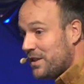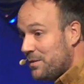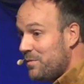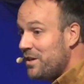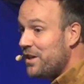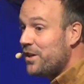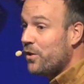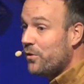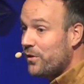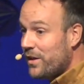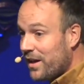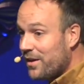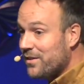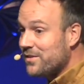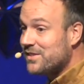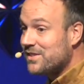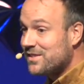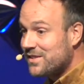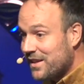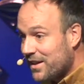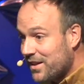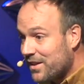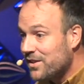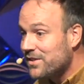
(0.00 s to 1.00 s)
me go
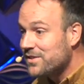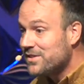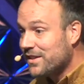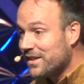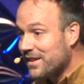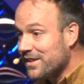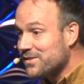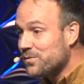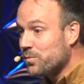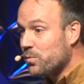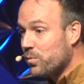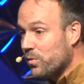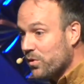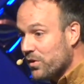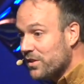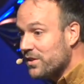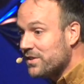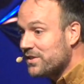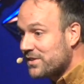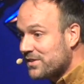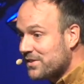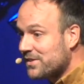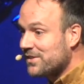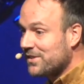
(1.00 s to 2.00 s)
downstairs, it gets
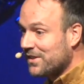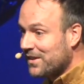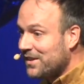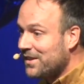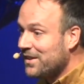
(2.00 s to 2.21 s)
worse.